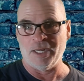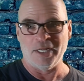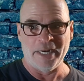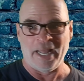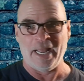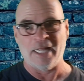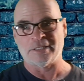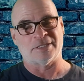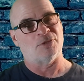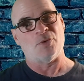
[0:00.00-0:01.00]

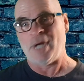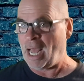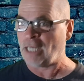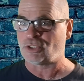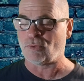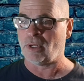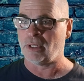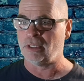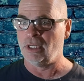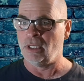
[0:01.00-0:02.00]
enhanced or
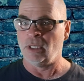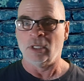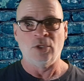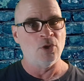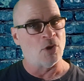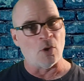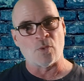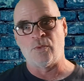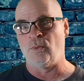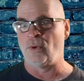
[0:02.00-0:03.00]
natural, you go
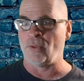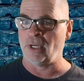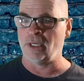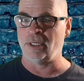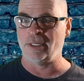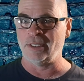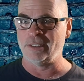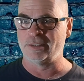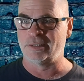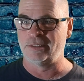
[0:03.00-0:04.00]
through
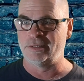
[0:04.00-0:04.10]
the